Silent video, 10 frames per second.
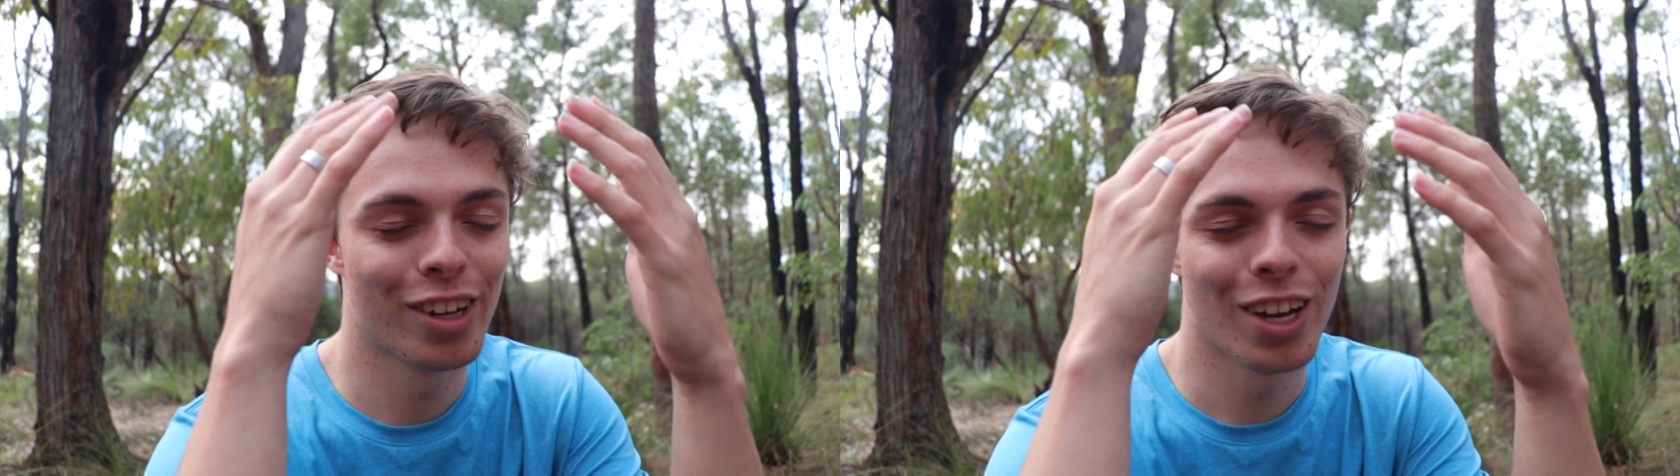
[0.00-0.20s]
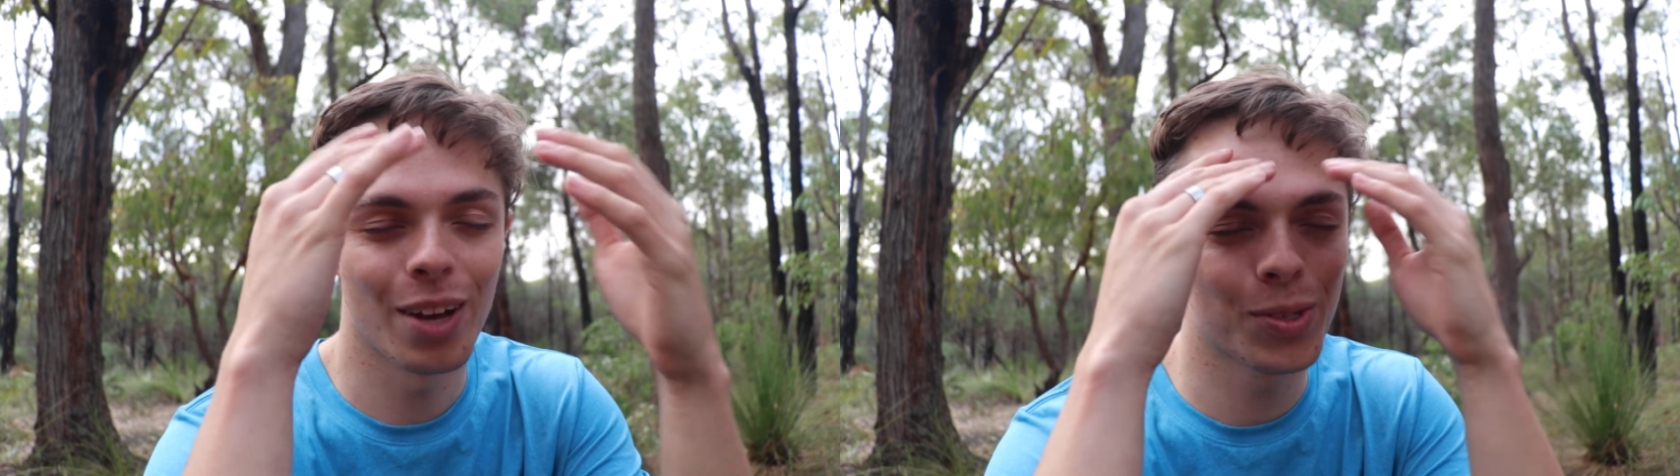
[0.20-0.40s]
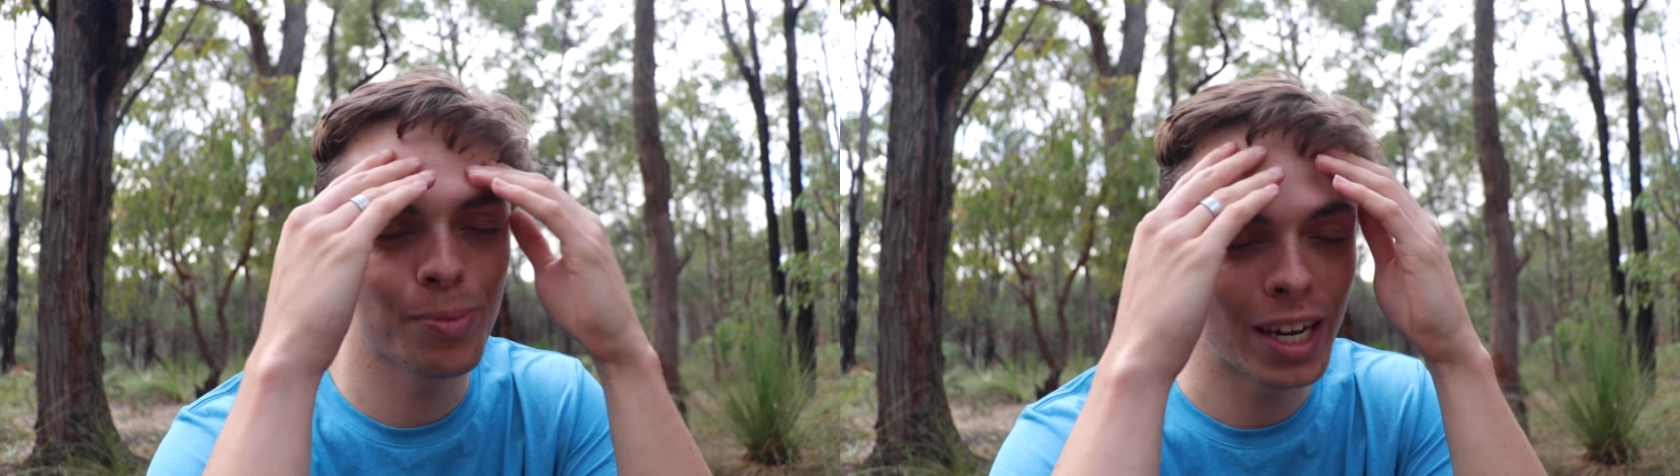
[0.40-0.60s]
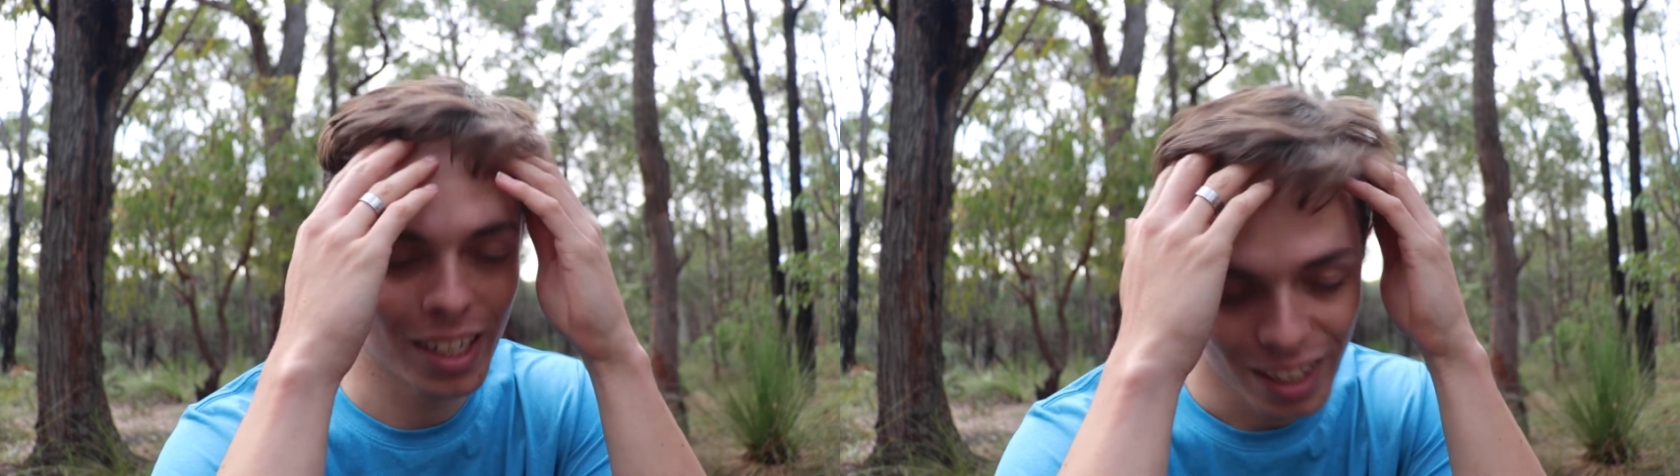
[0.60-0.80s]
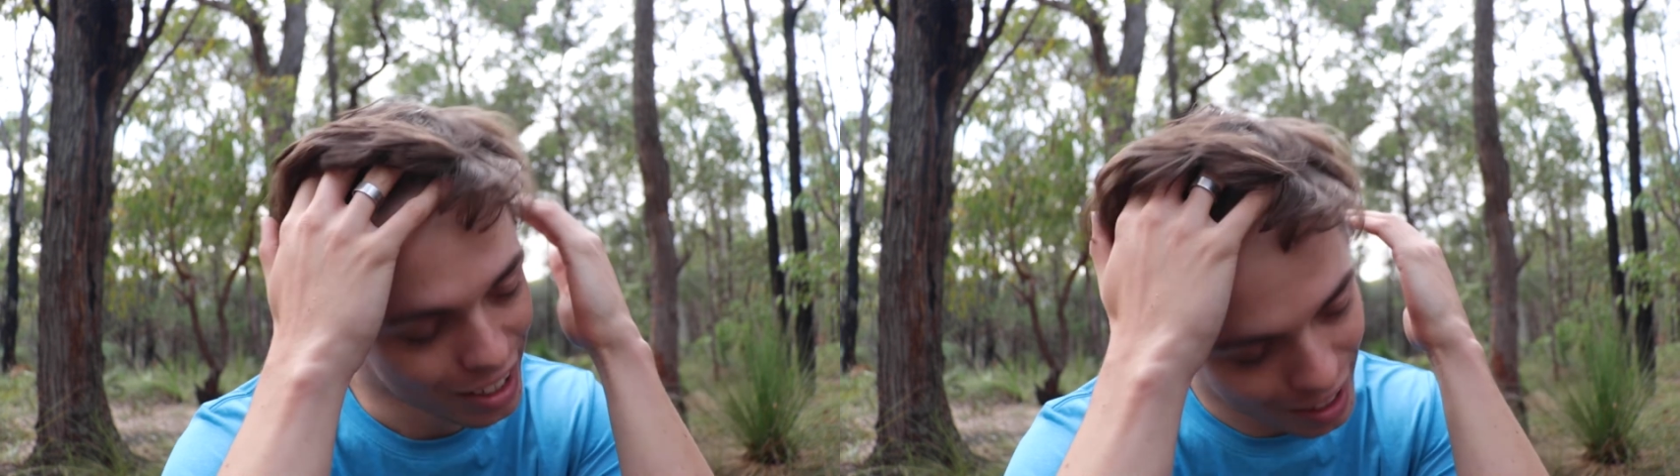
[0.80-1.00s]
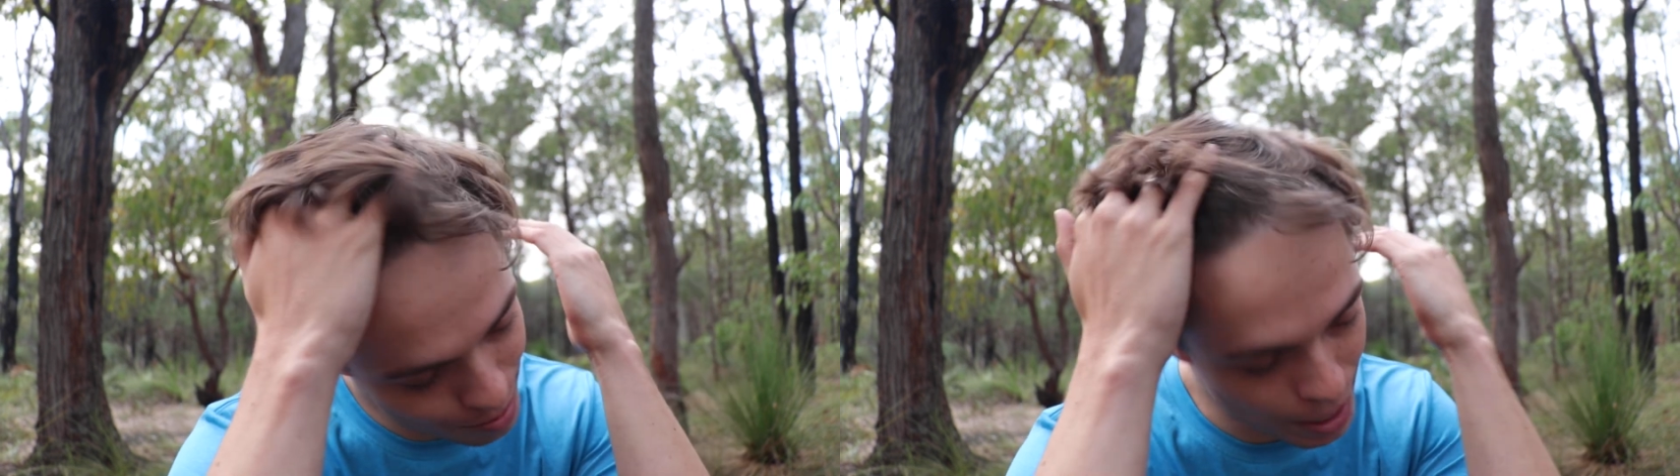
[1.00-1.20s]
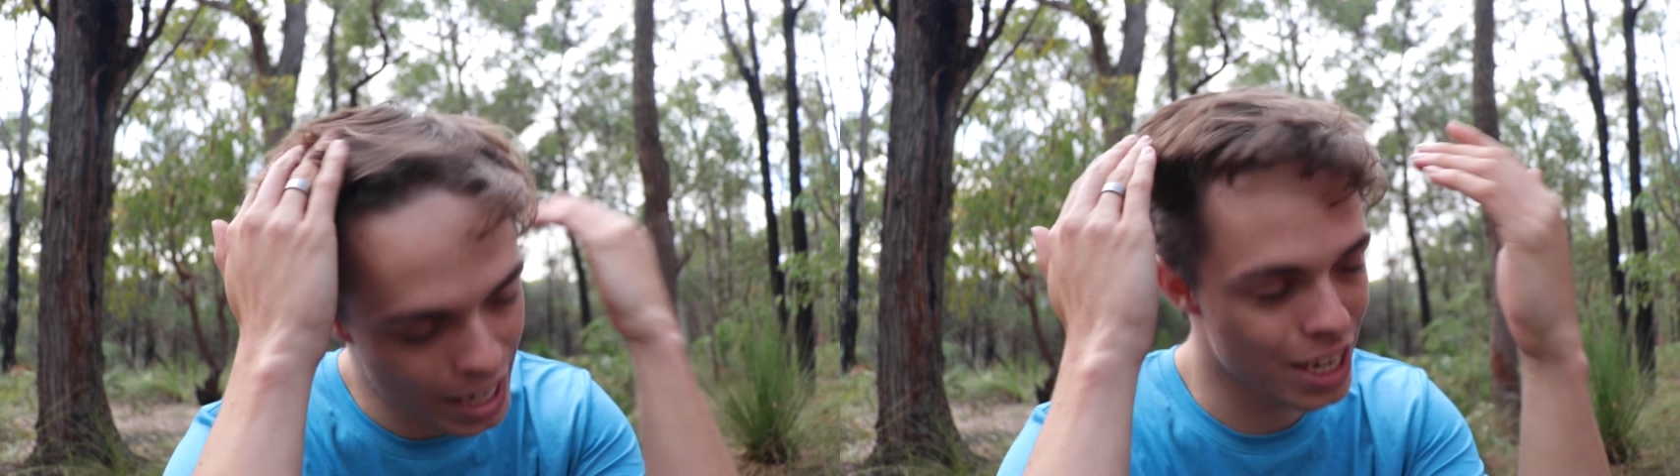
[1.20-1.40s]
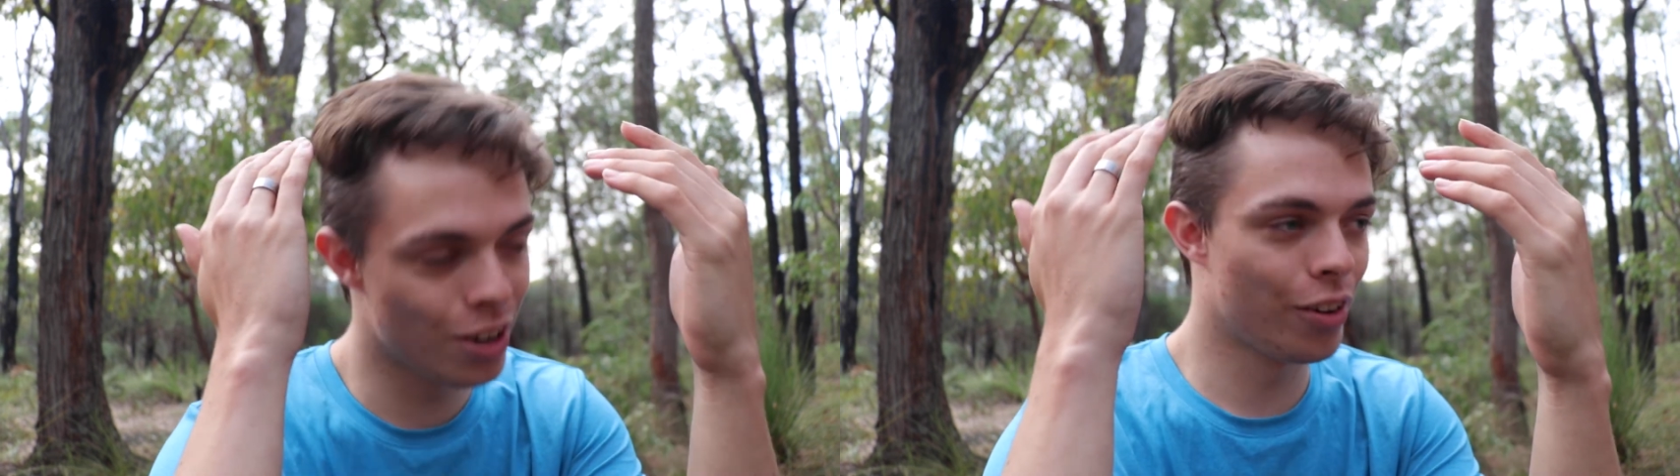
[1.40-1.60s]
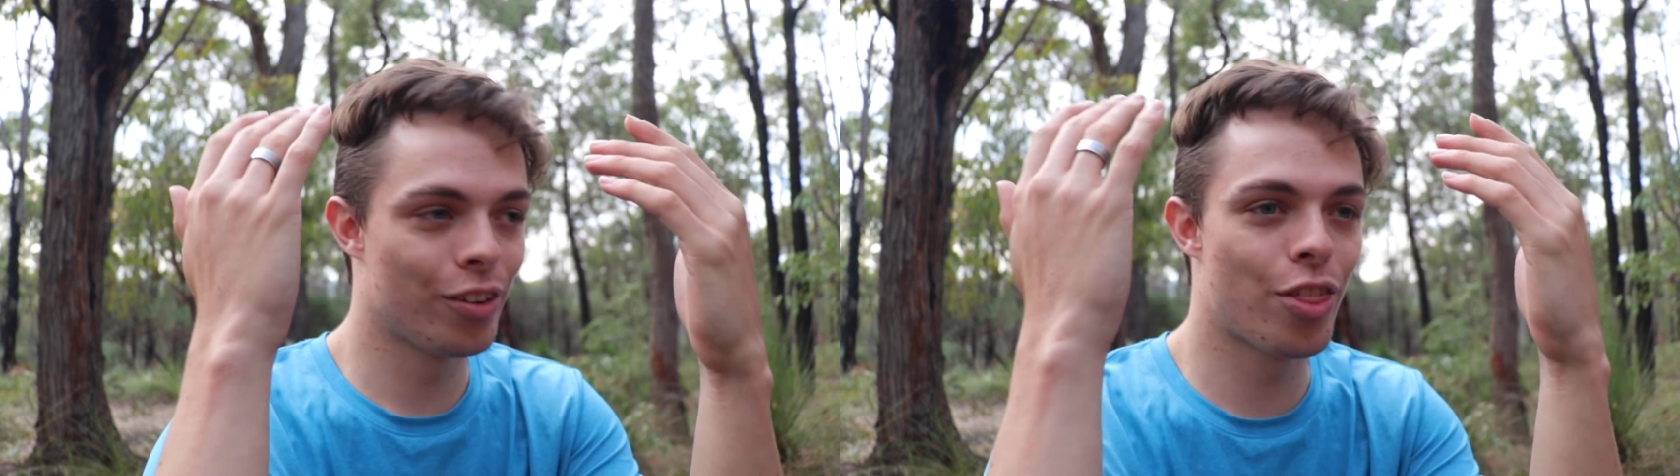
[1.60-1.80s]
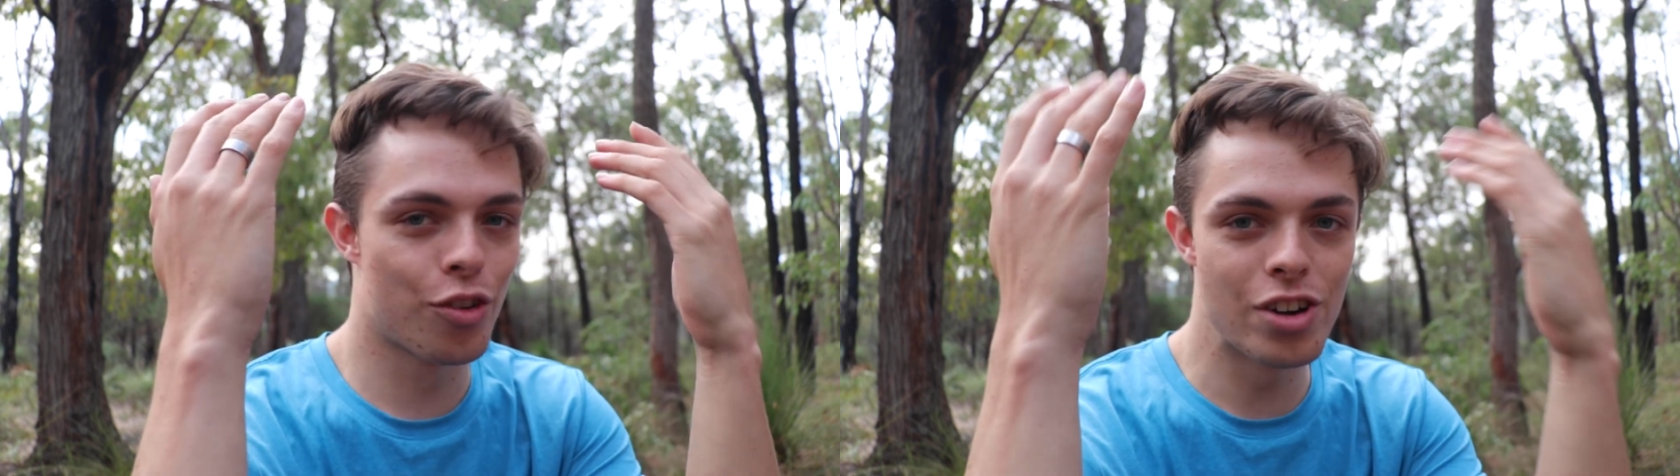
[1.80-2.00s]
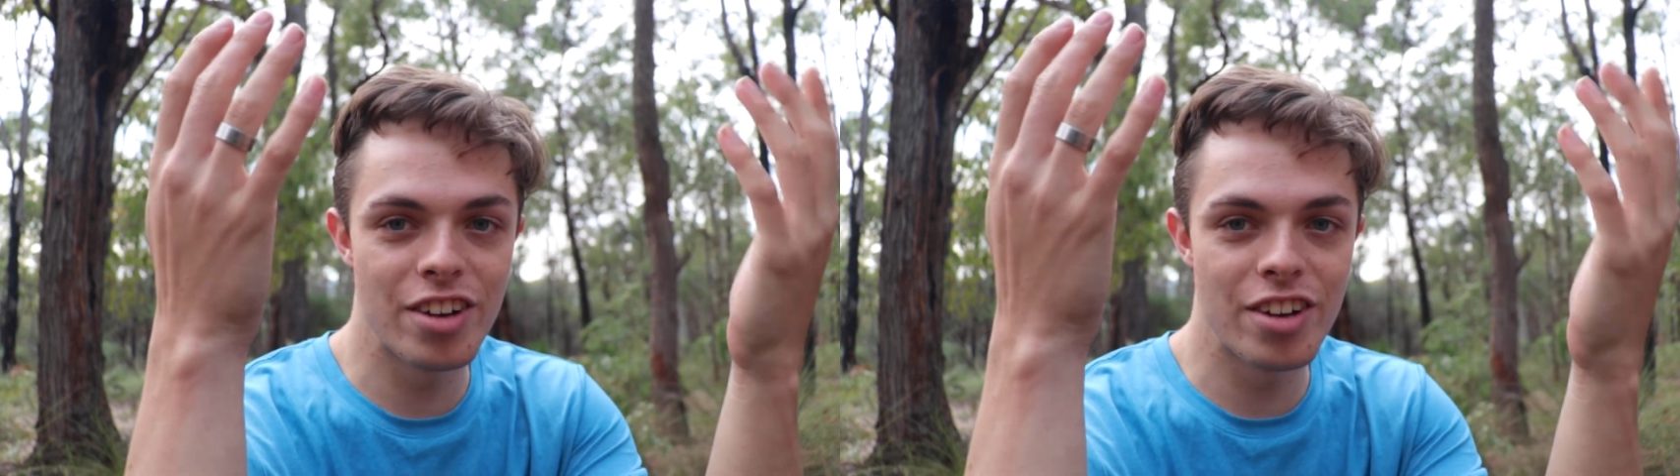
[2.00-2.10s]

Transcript: I've spent money on 3